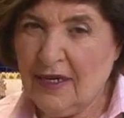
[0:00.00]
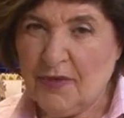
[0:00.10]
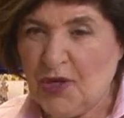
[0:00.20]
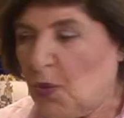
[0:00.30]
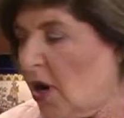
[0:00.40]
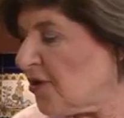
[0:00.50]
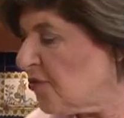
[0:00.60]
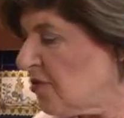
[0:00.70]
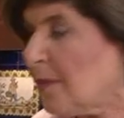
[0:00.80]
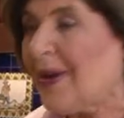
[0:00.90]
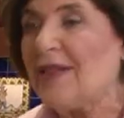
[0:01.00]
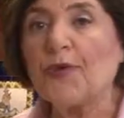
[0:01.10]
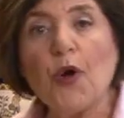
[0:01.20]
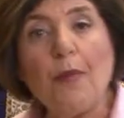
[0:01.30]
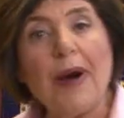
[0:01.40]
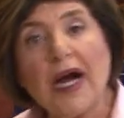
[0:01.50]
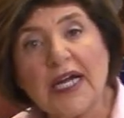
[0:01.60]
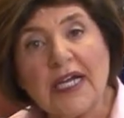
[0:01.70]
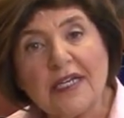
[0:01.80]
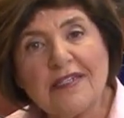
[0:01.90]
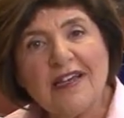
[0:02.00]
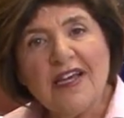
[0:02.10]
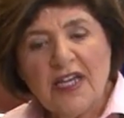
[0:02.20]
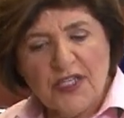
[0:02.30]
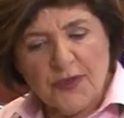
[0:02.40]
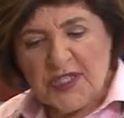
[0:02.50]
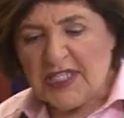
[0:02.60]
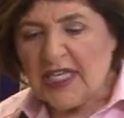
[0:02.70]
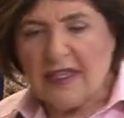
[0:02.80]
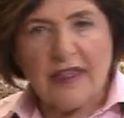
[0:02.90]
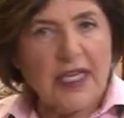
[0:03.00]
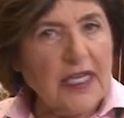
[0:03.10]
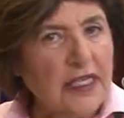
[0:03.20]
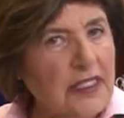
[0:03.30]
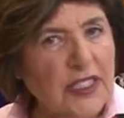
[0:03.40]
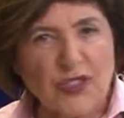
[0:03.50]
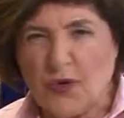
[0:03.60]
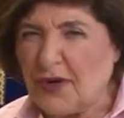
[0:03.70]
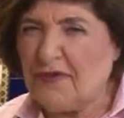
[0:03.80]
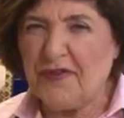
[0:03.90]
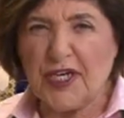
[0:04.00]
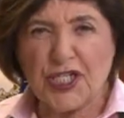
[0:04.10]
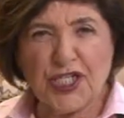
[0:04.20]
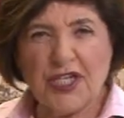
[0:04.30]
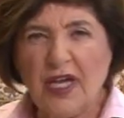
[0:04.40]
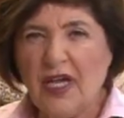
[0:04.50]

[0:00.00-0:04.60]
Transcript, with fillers: When you walk through the Ballarò market, you see these swordfish